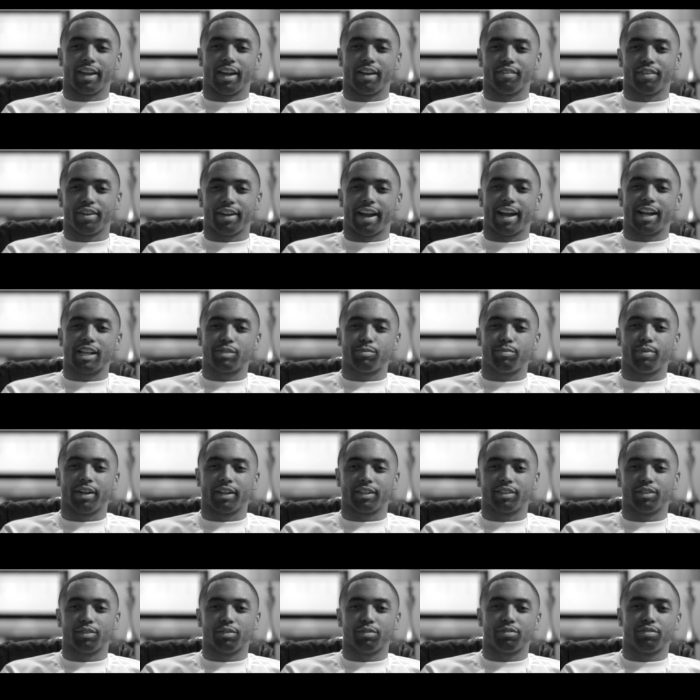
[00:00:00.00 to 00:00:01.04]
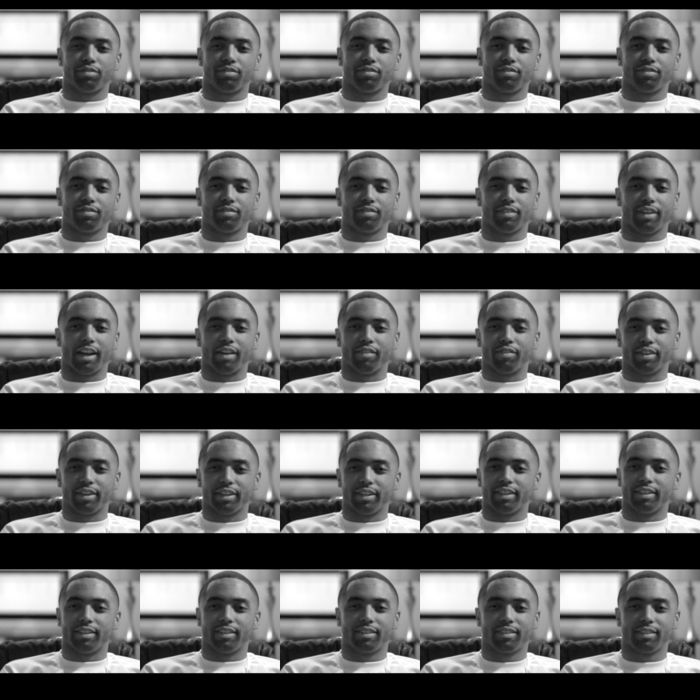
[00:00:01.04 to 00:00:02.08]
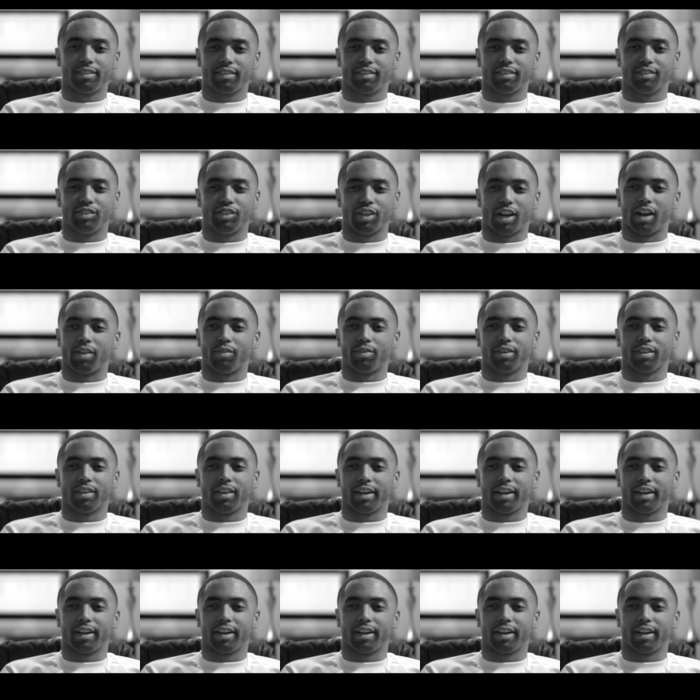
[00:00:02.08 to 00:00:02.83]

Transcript: every aspect of every genre.